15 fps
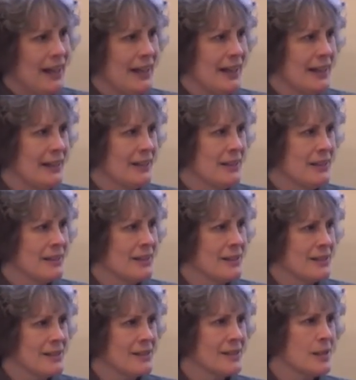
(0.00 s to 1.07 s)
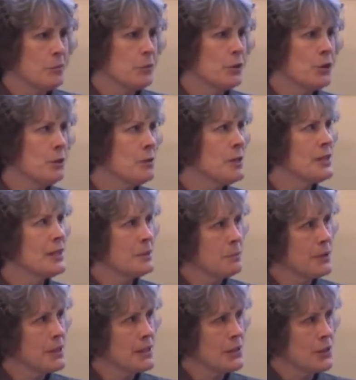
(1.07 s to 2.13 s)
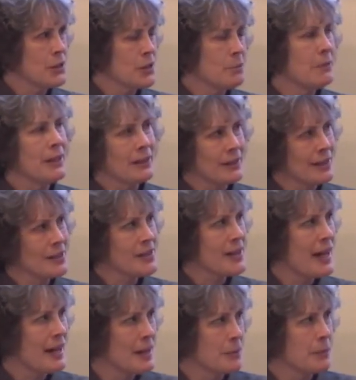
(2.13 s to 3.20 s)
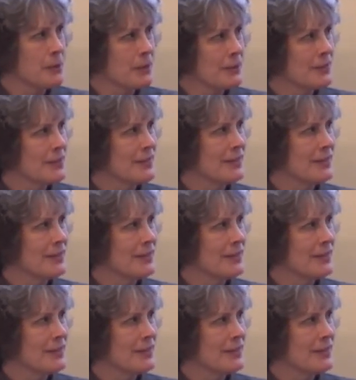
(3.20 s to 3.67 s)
and someone who was in a position to make things happen.